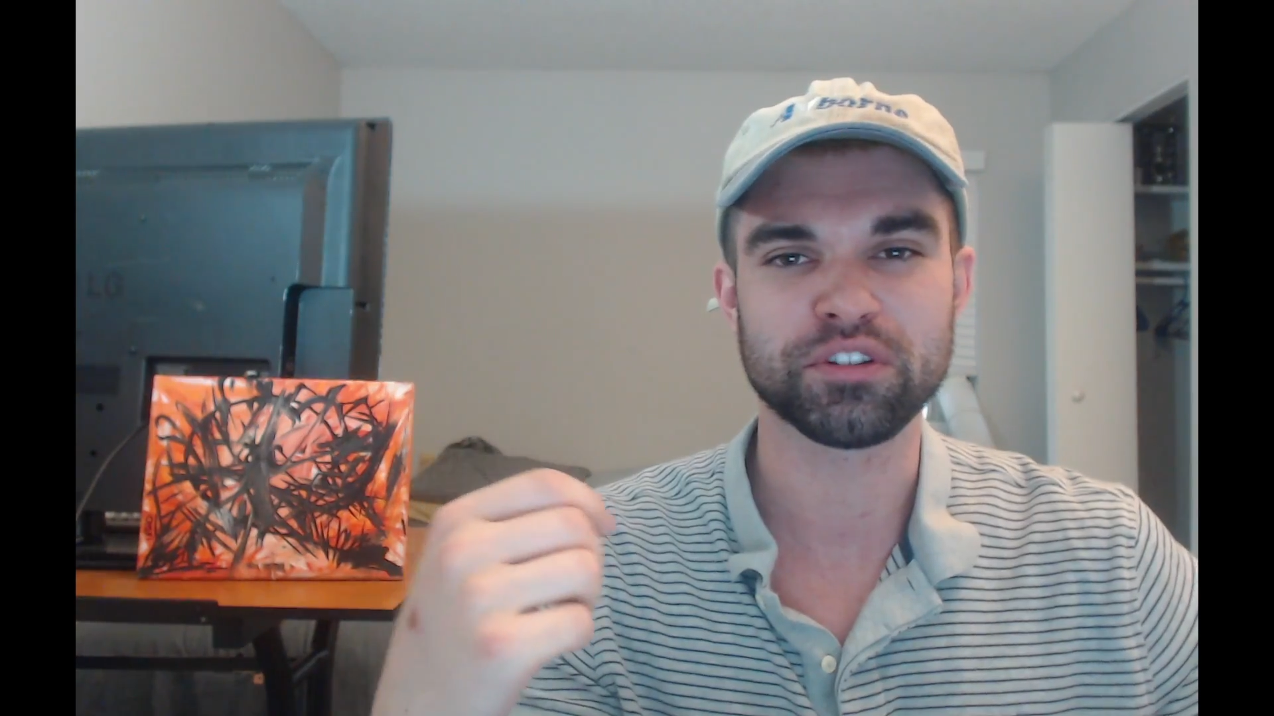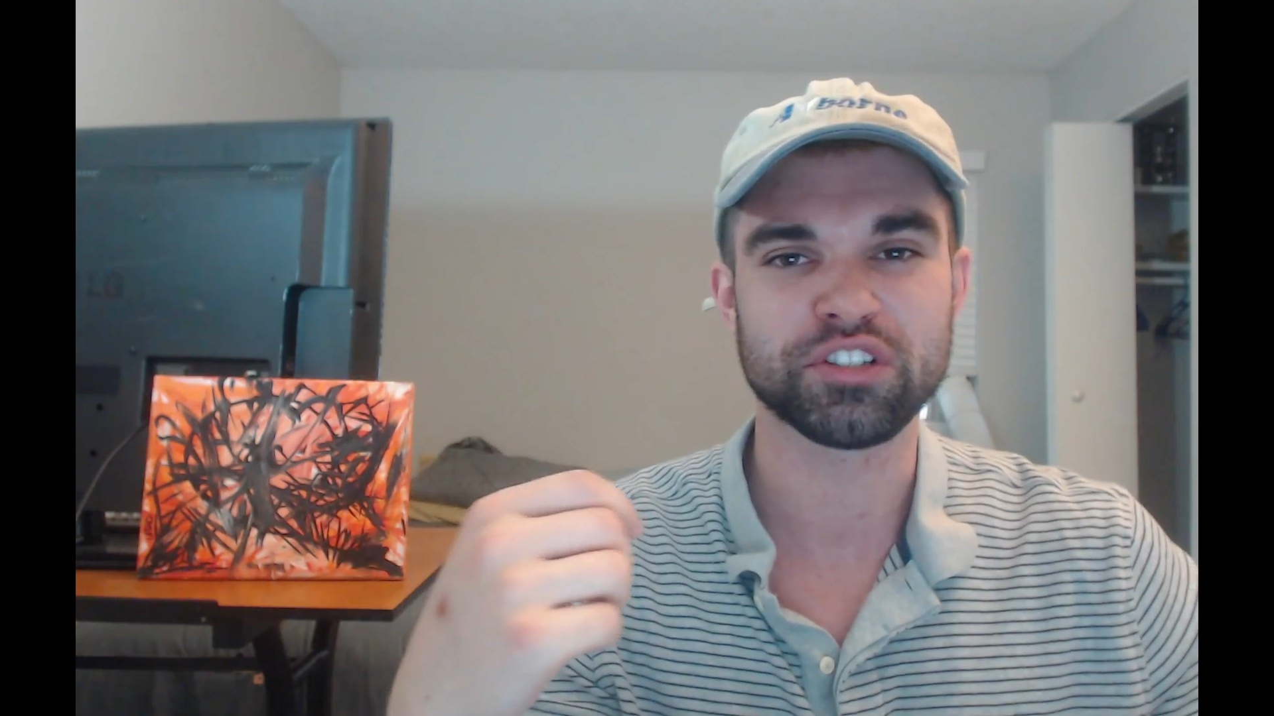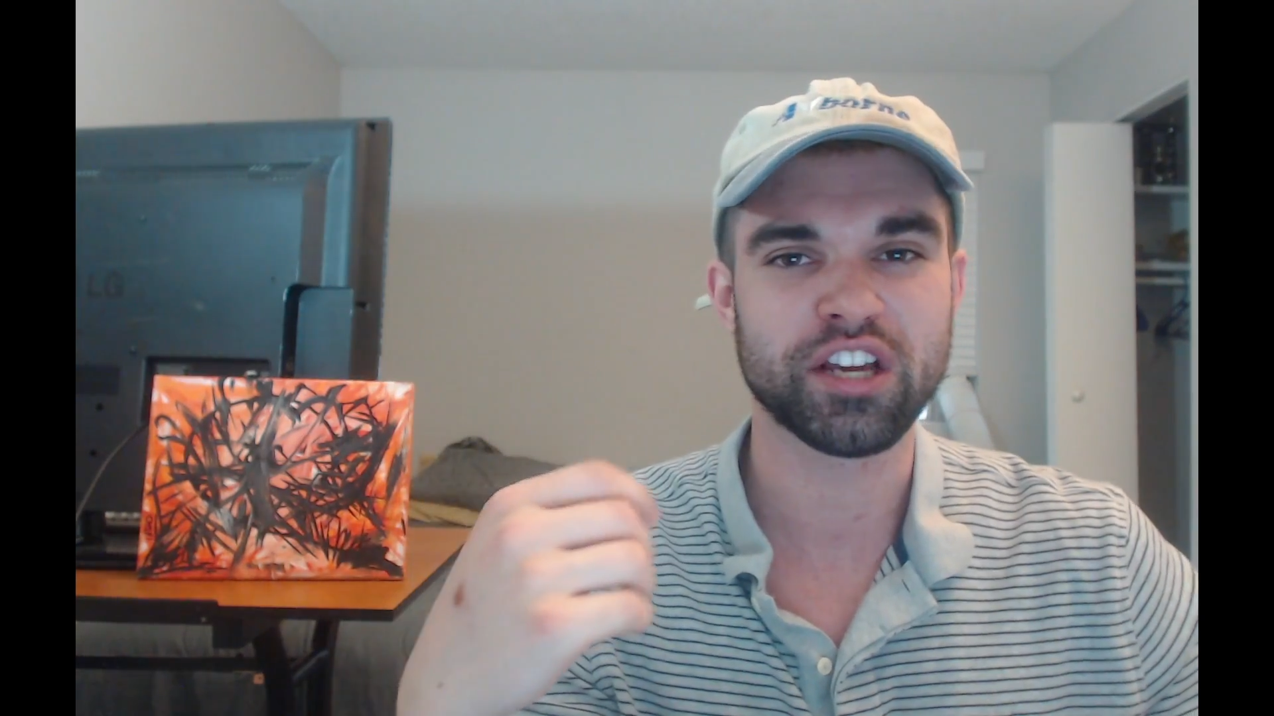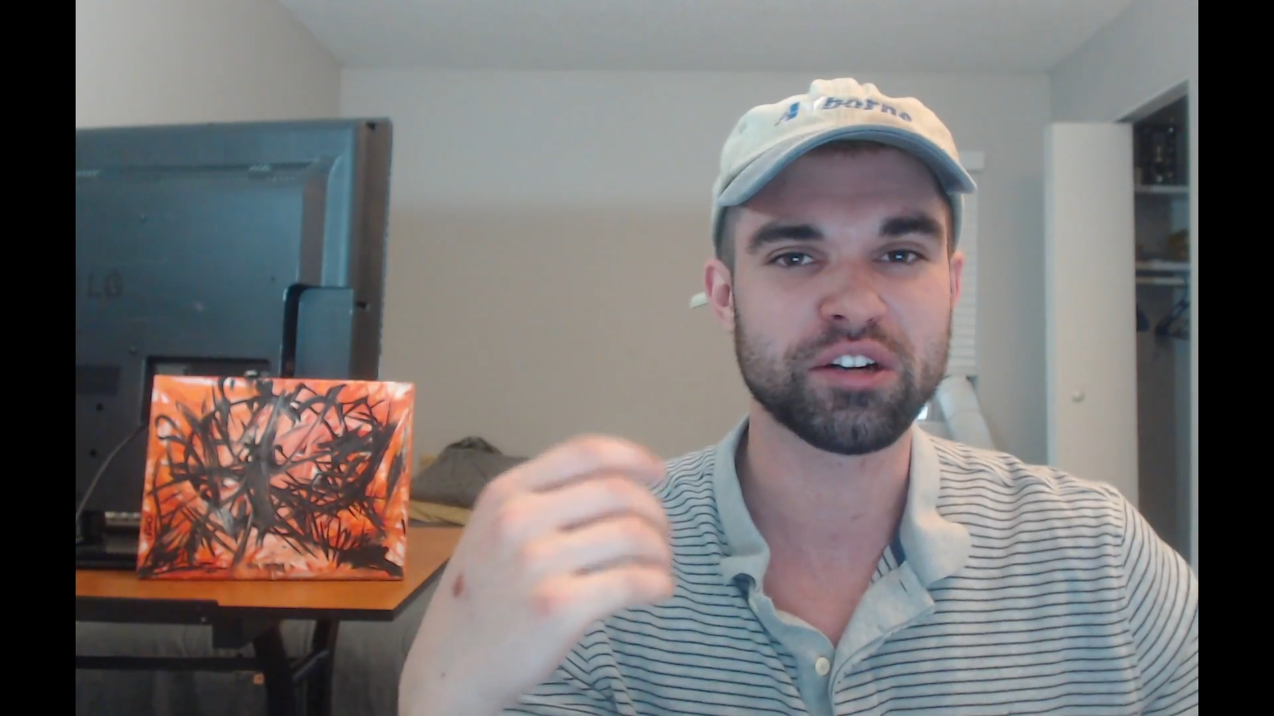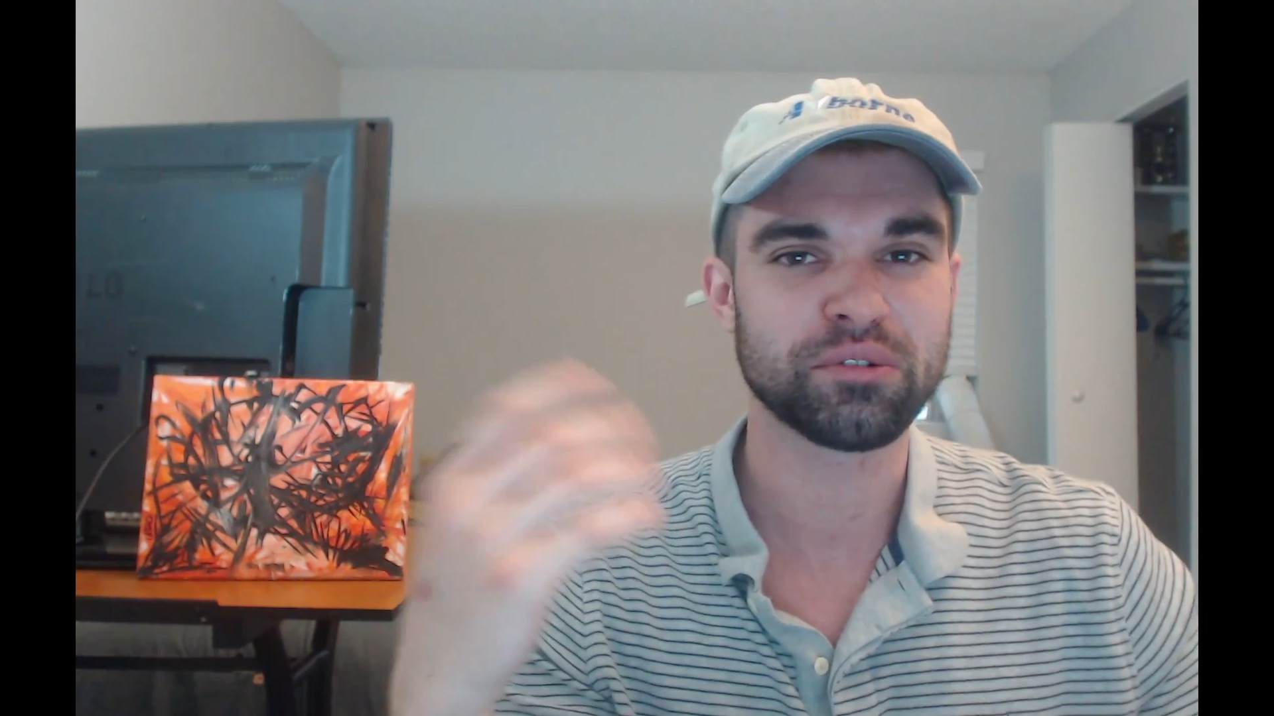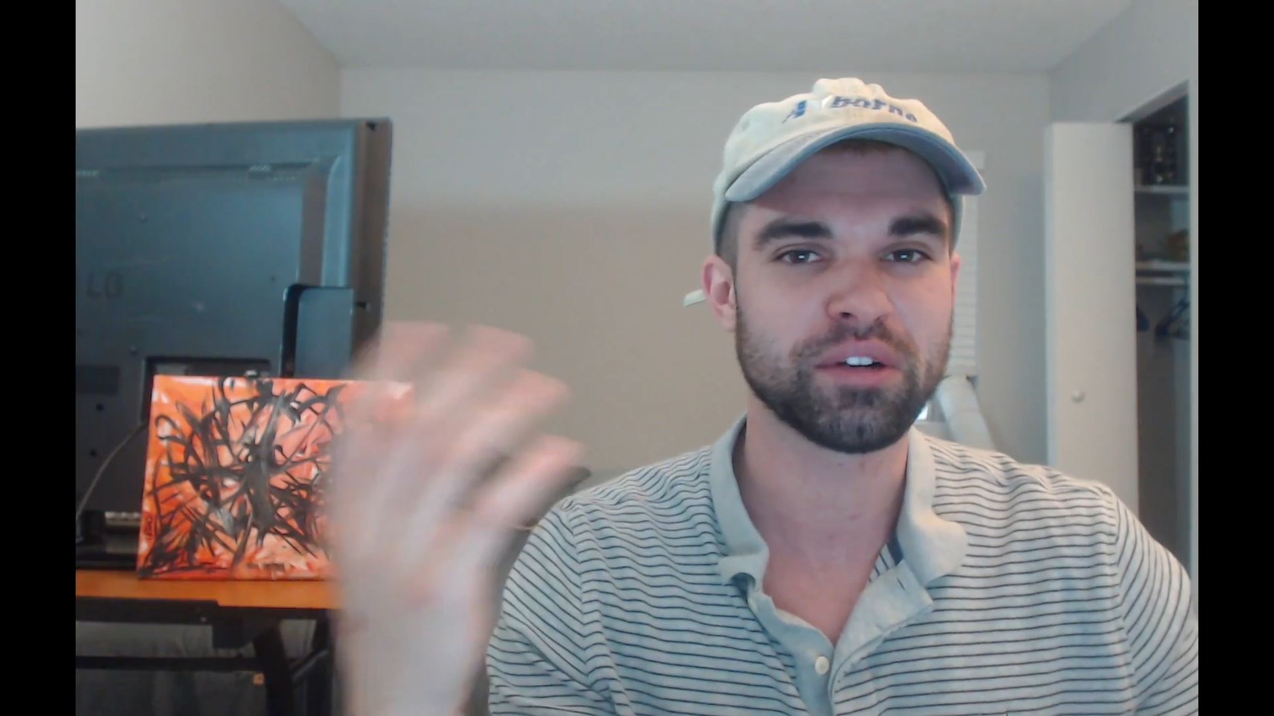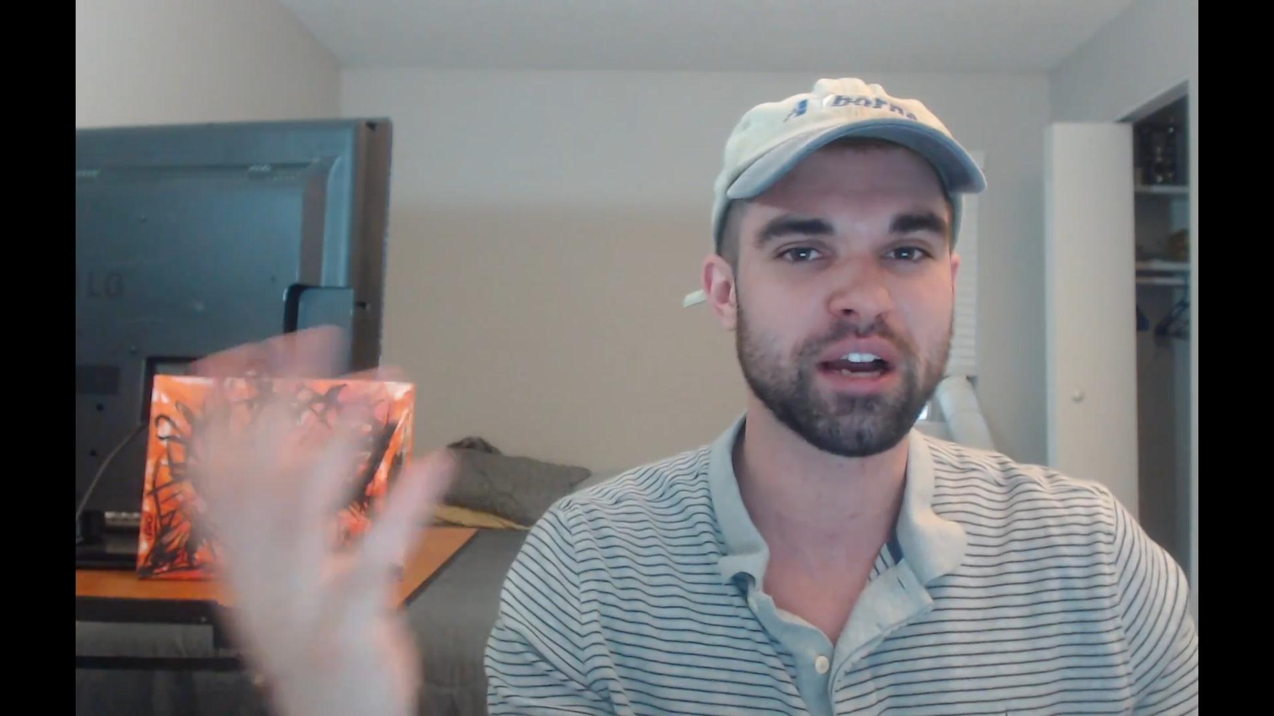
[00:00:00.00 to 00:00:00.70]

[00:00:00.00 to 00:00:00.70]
the channel,